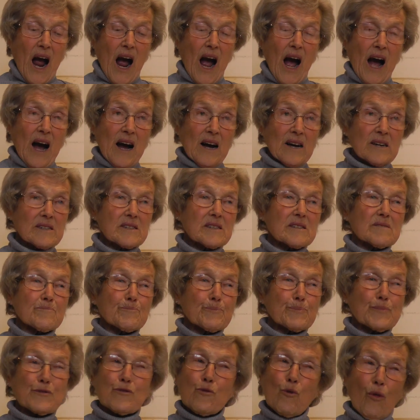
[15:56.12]
and
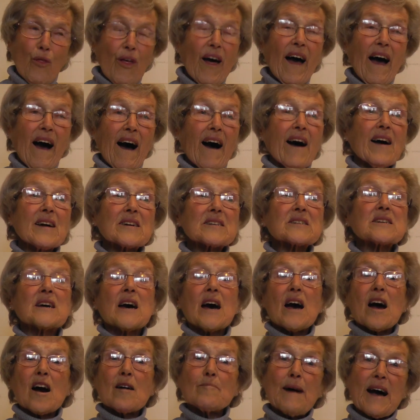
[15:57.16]
before that
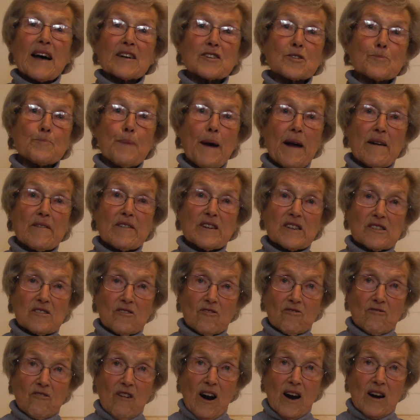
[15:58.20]
a mass burial
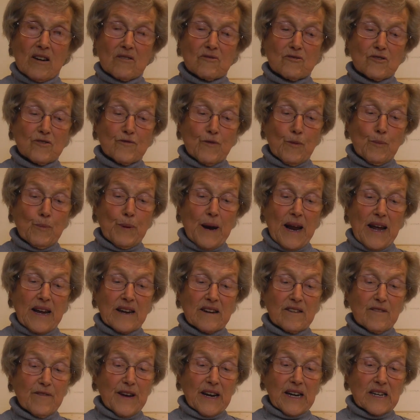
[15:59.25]
ground for
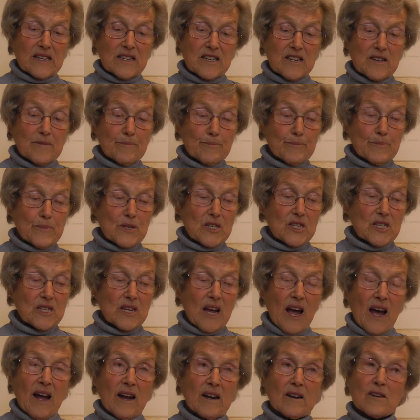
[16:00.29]
plague victims
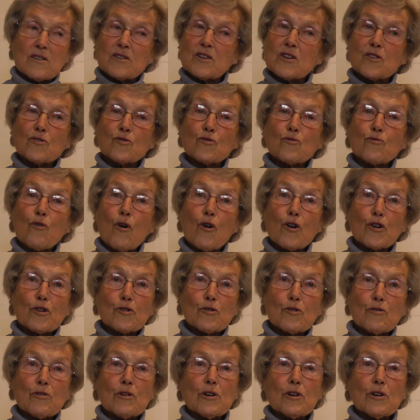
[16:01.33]
and the Royal